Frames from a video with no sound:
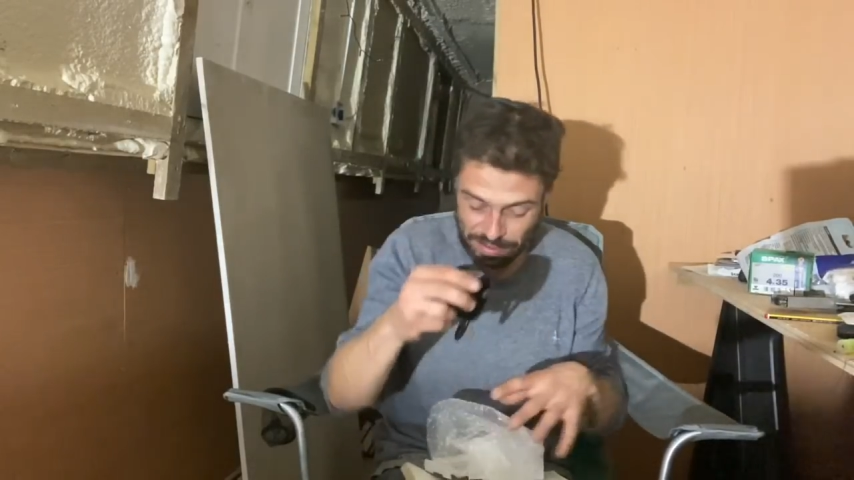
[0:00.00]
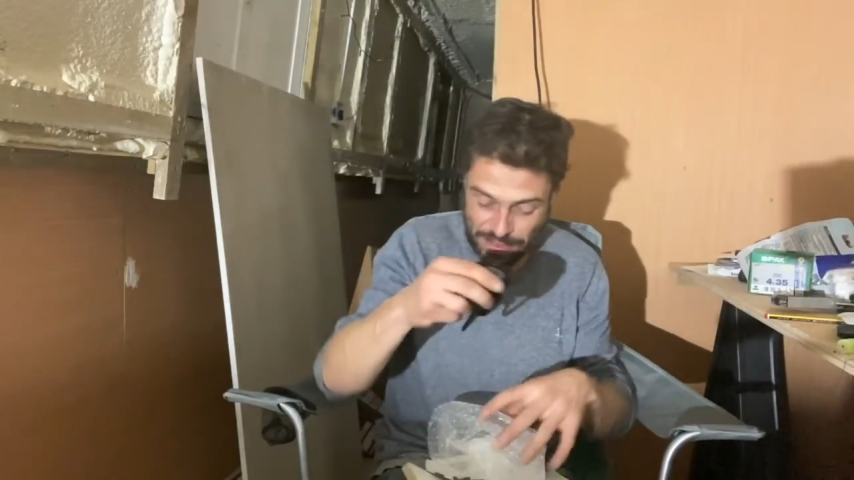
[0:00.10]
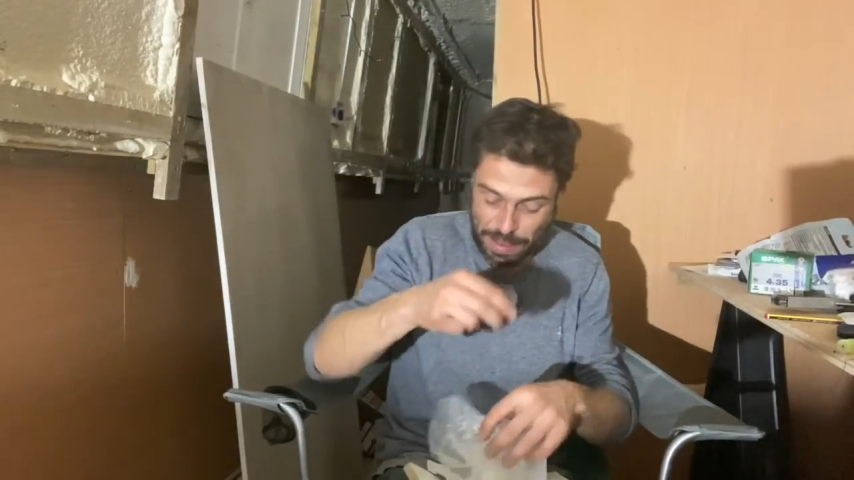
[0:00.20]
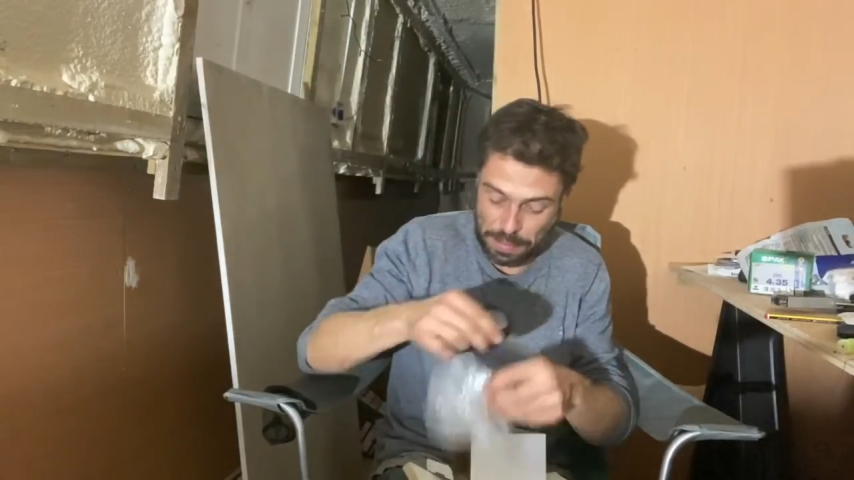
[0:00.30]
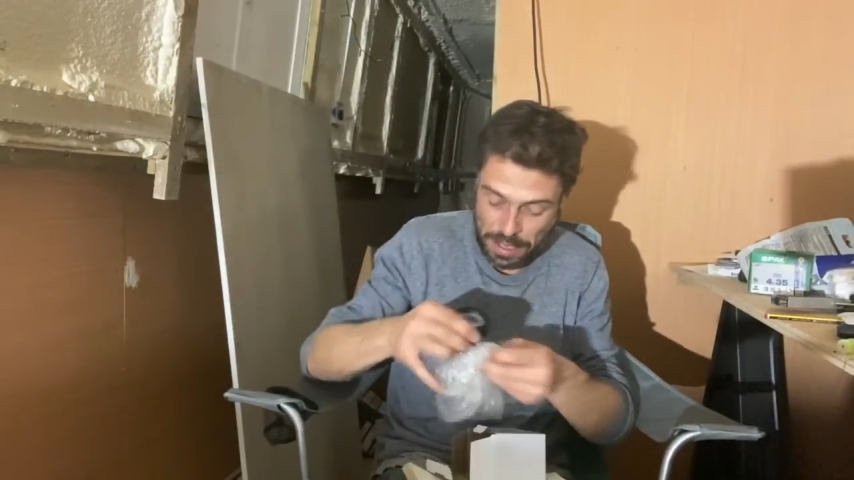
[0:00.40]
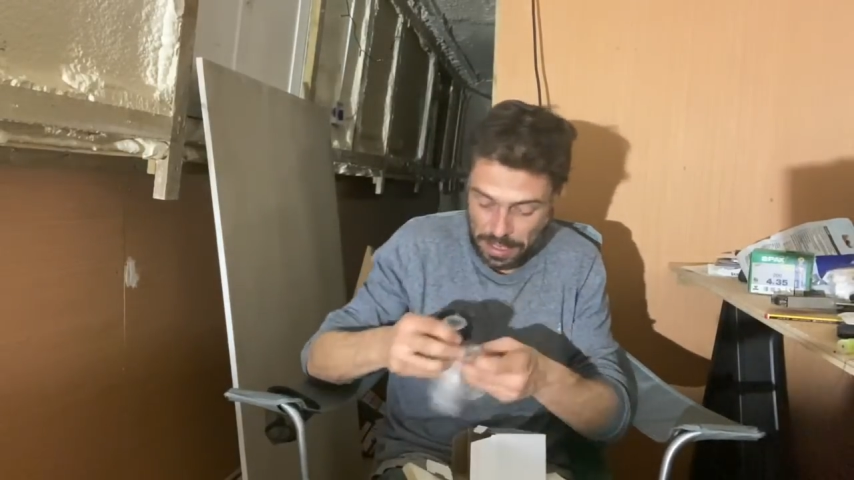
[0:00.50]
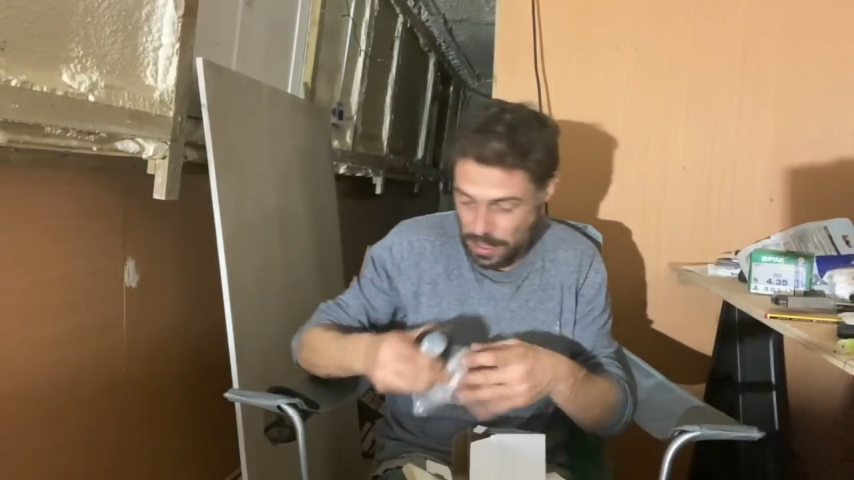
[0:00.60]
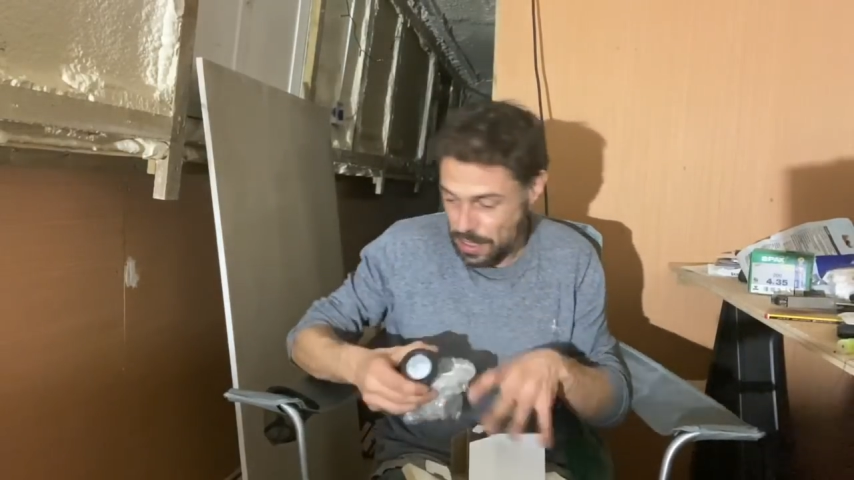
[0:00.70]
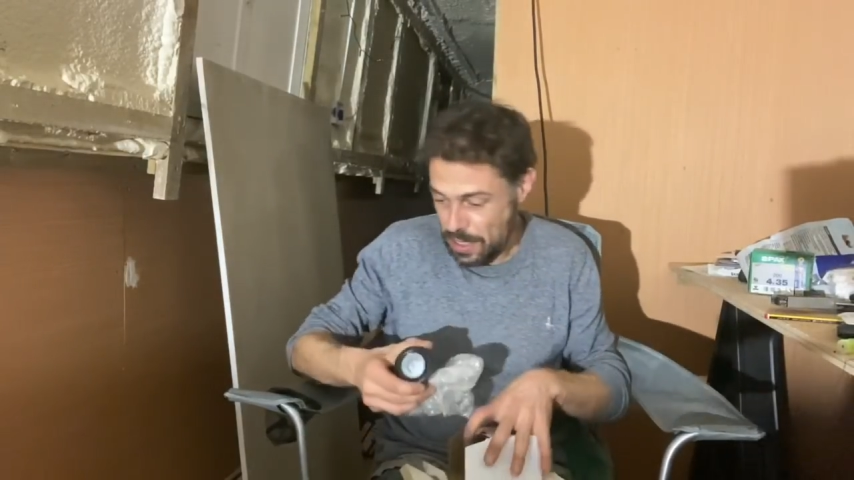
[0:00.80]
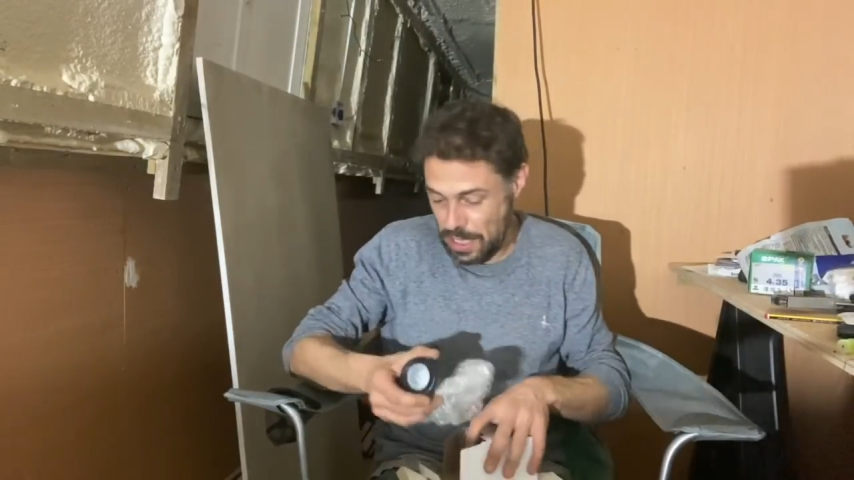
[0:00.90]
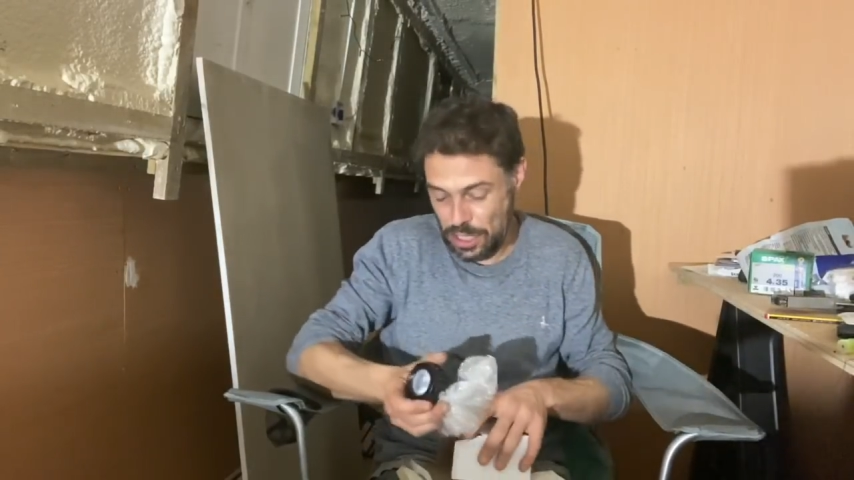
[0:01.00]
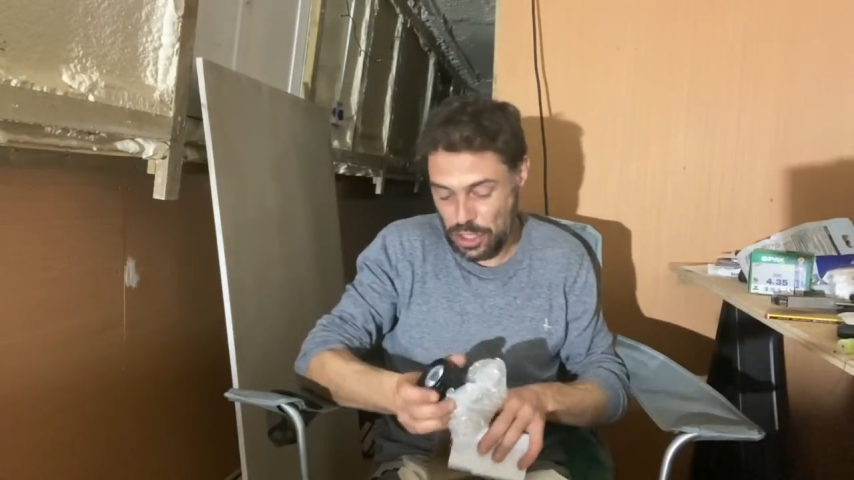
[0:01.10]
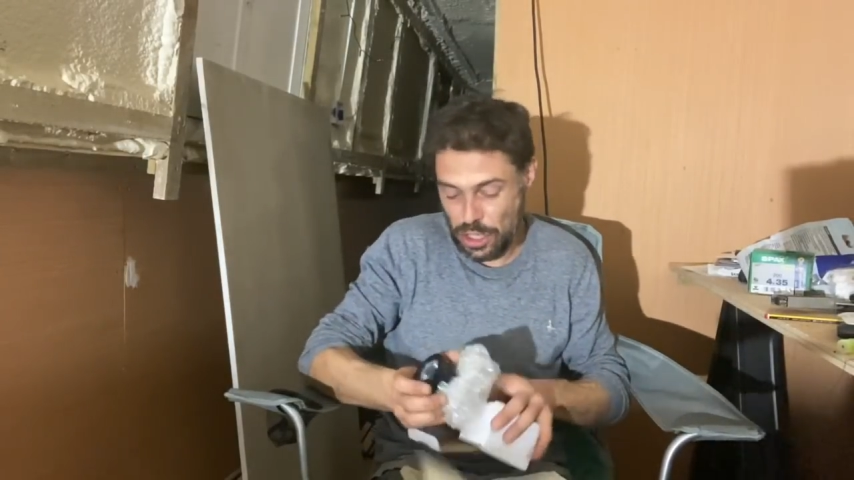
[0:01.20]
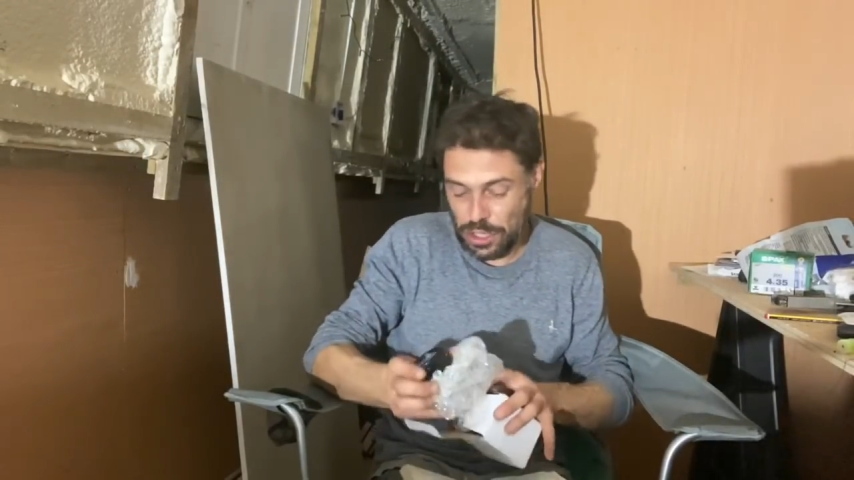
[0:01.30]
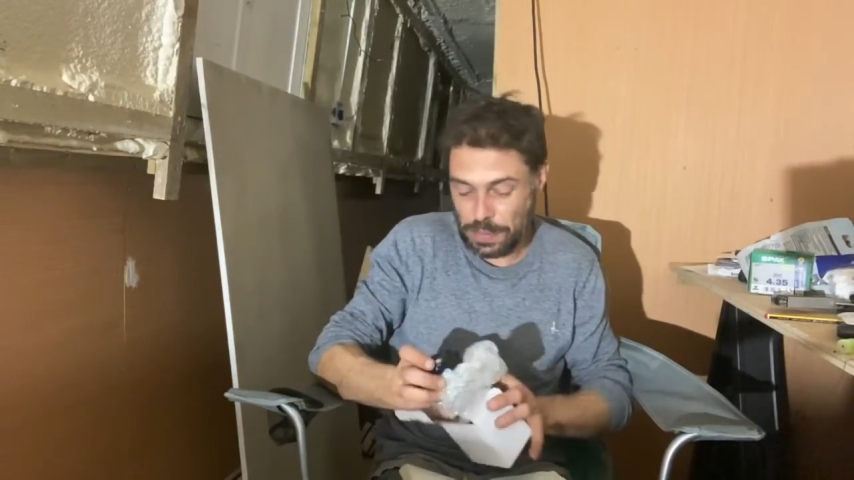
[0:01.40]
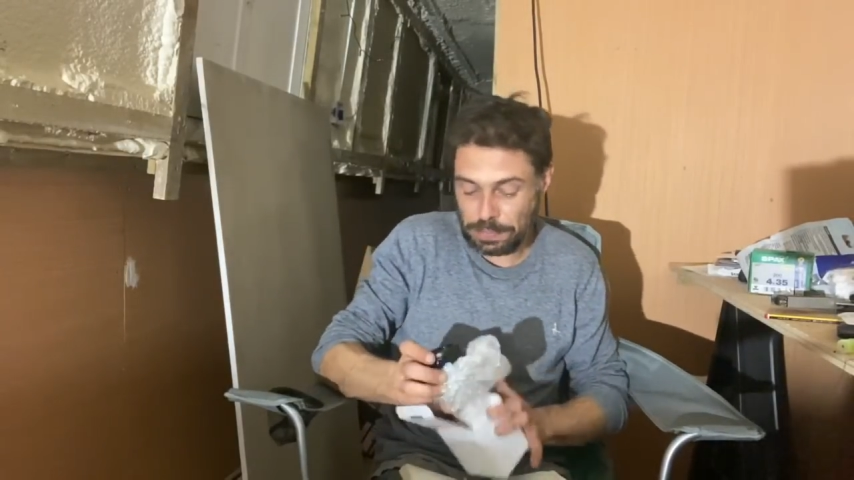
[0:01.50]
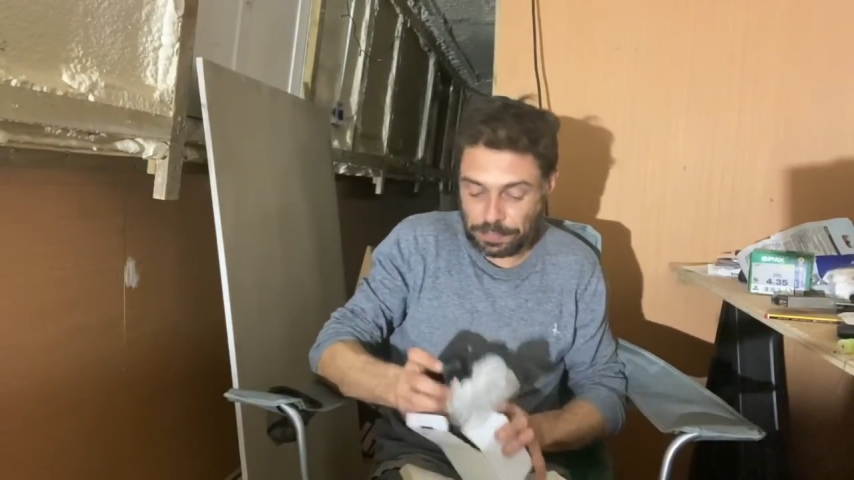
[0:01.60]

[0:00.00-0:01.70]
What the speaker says: them. That's good.